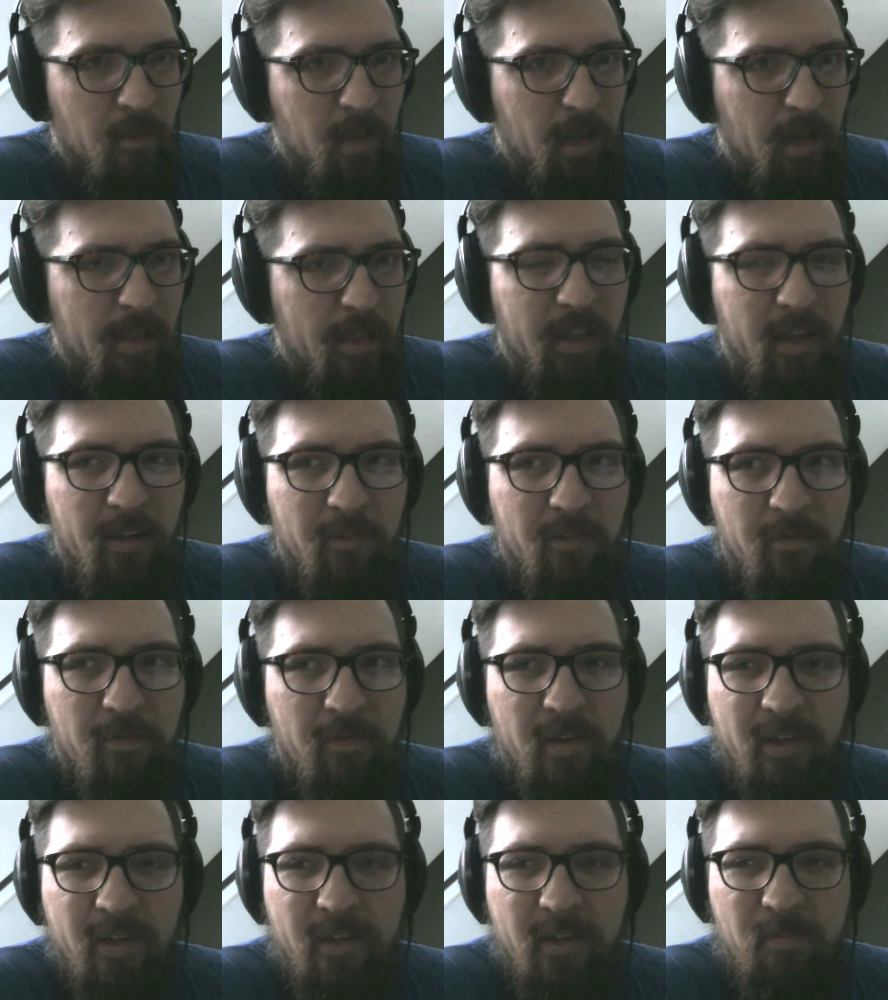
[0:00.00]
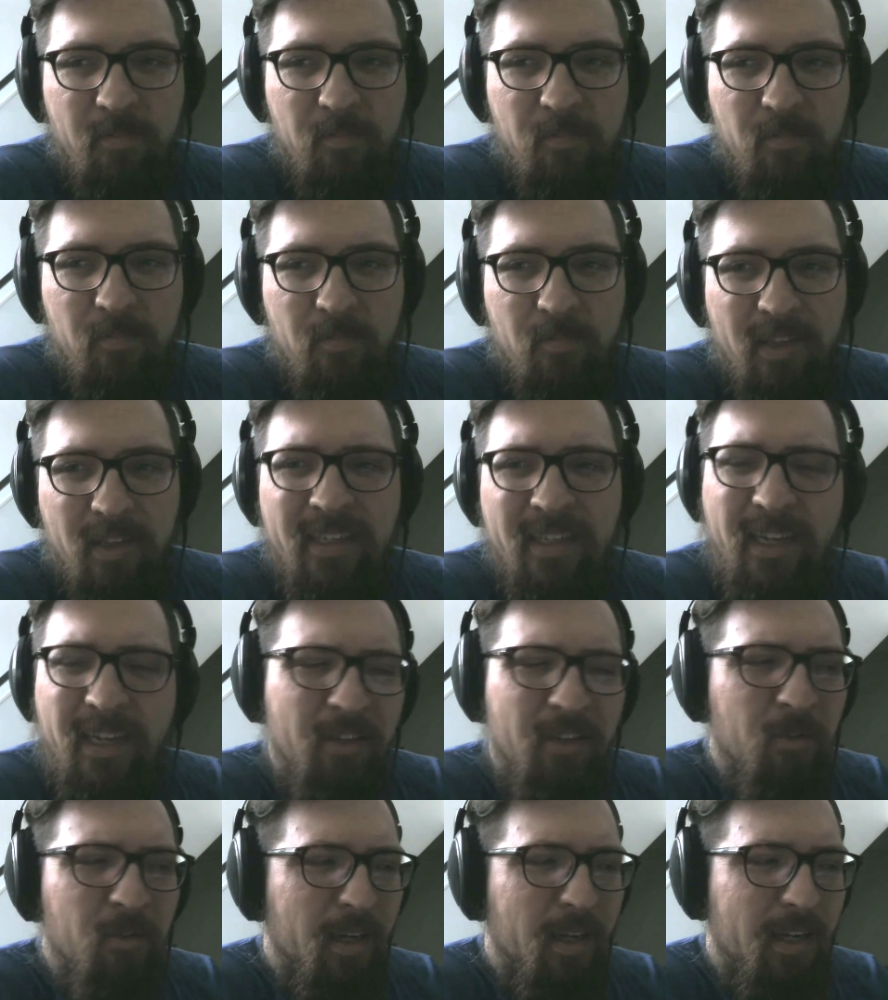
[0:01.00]
I think if
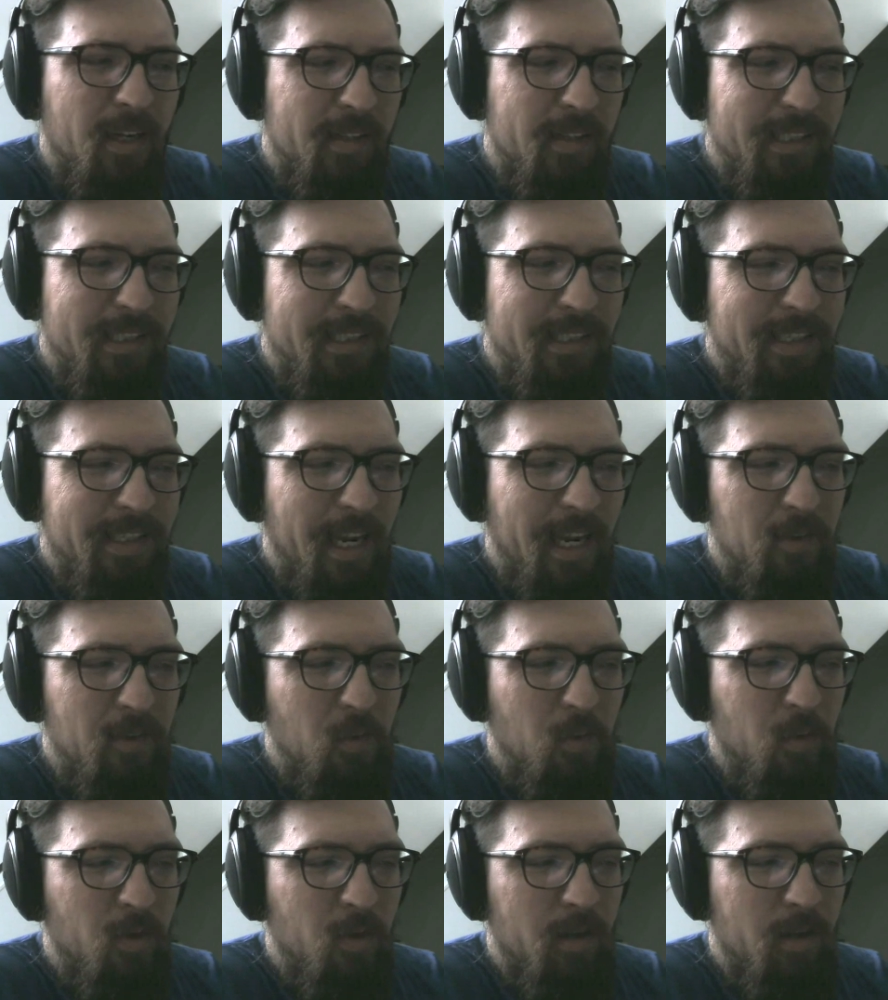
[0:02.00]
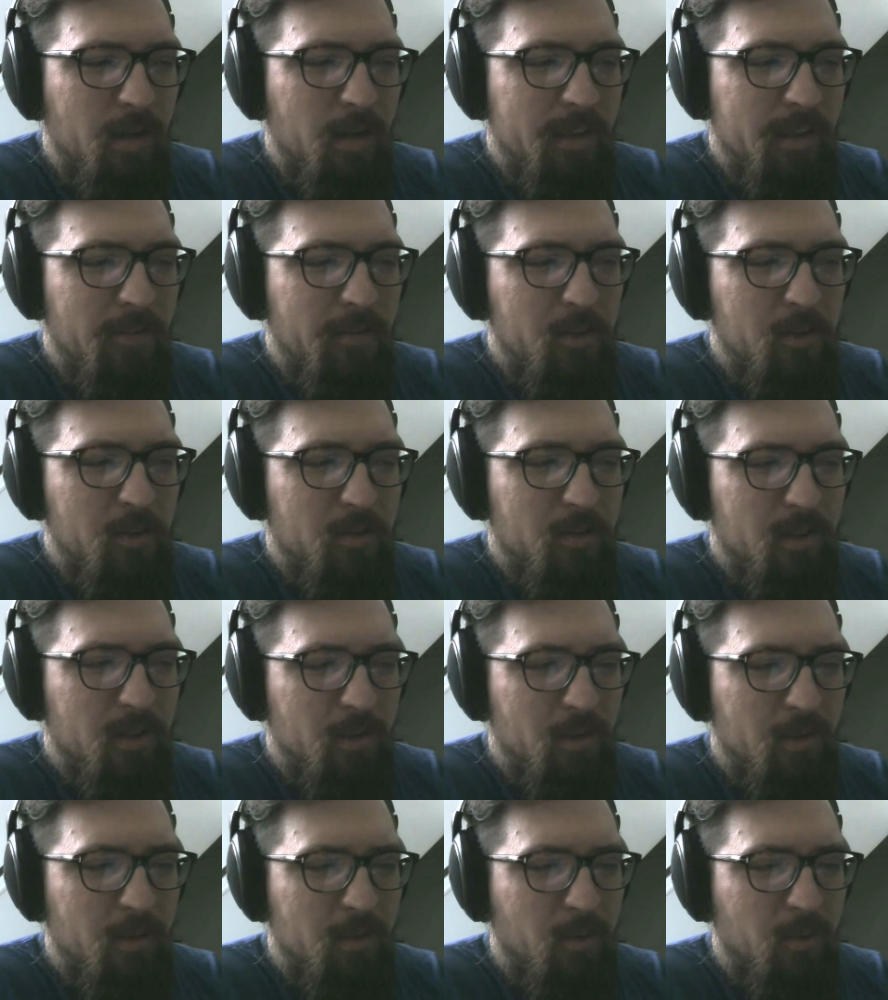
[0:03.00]
you're right, it's kind of a difficult
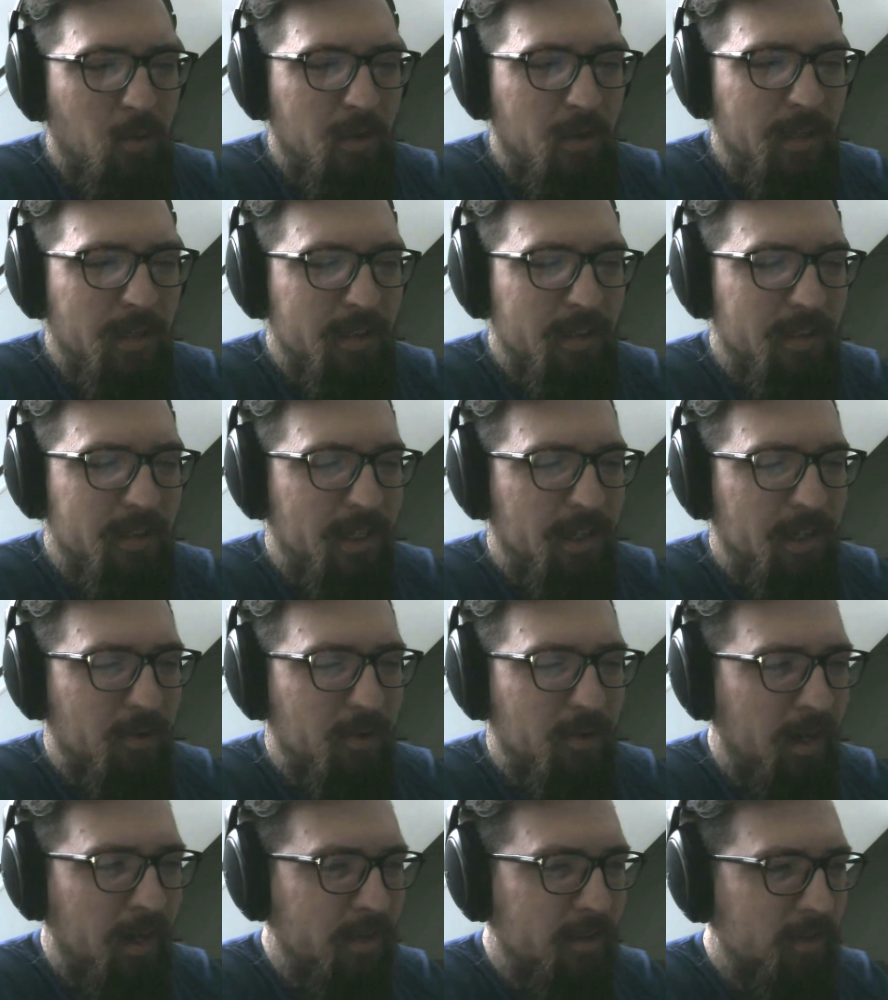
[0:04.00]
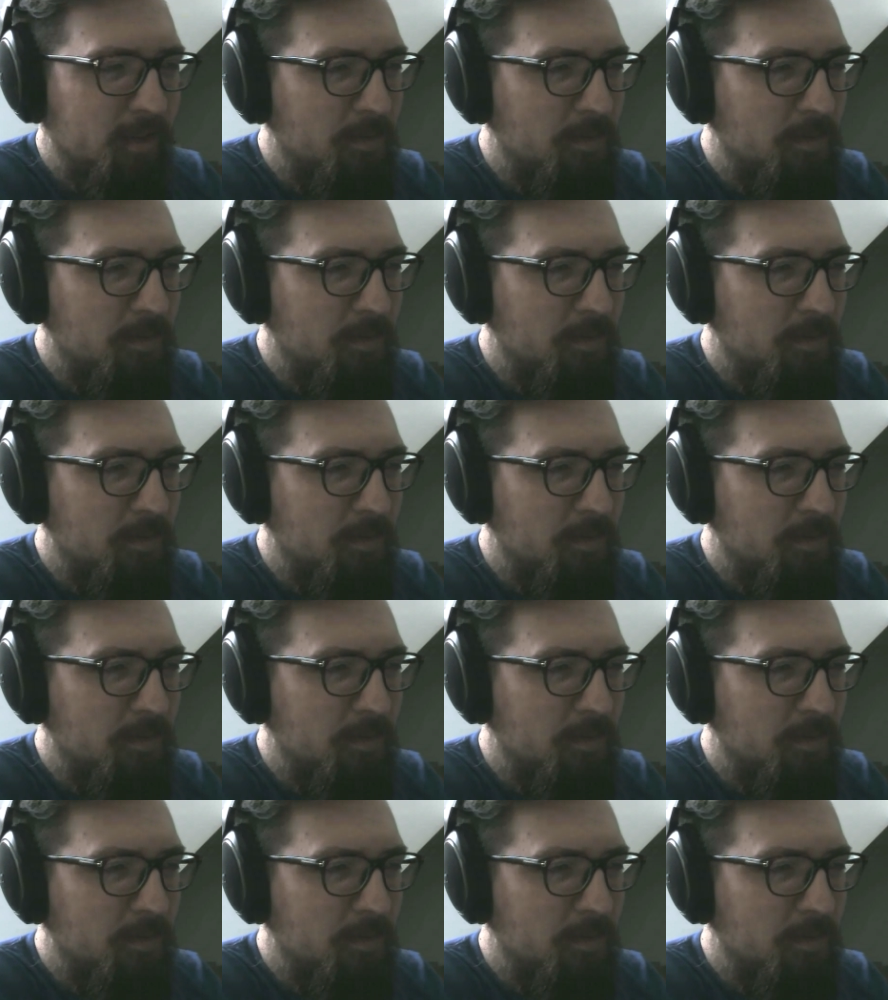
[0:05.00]
to organize thing, right?